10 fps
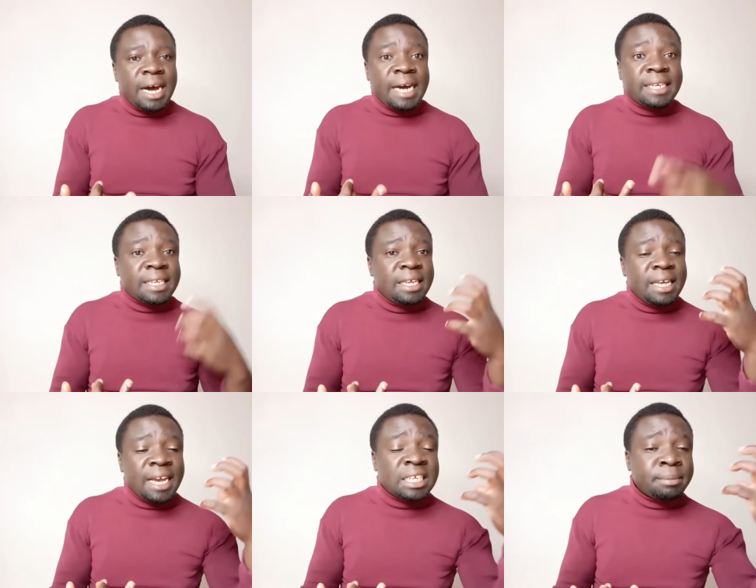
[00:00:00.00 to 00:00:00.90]
at
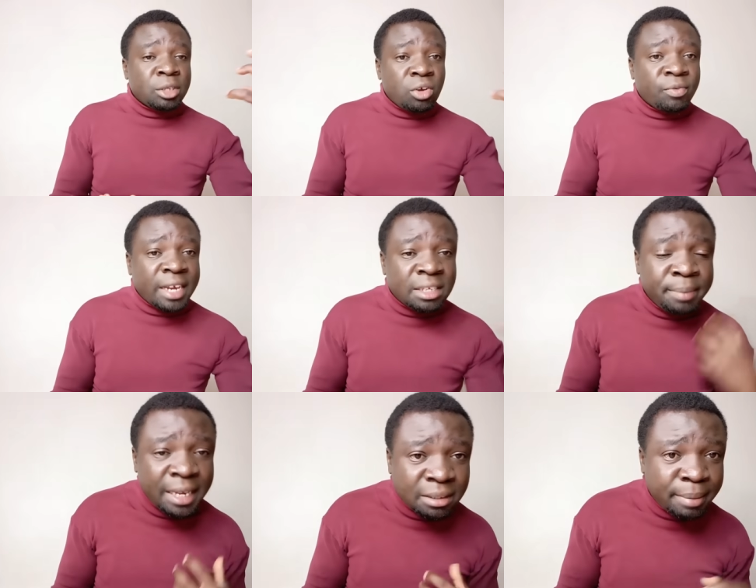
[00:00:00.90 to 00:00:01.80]
expense of
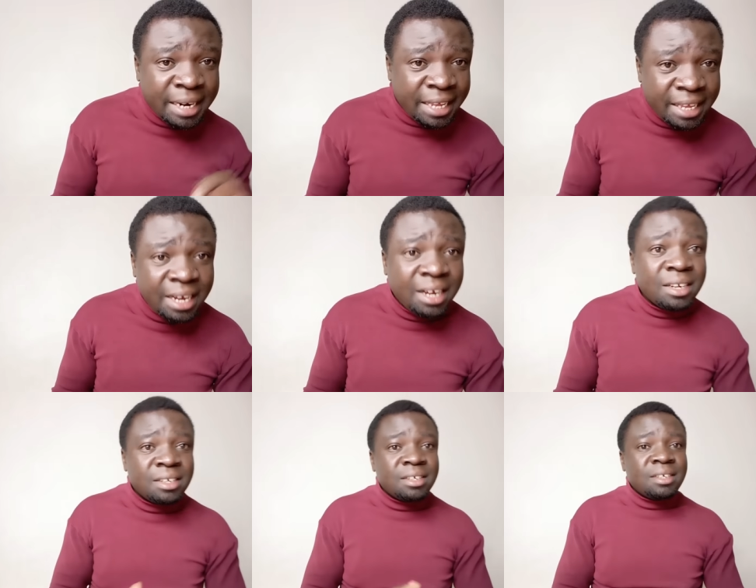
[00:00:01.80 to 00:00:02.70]
taxpayers' money
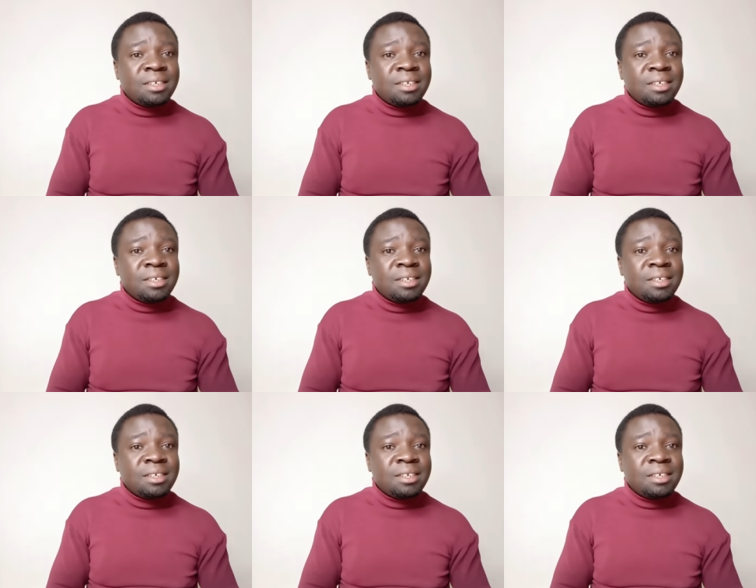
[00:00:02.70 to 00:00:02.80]
here.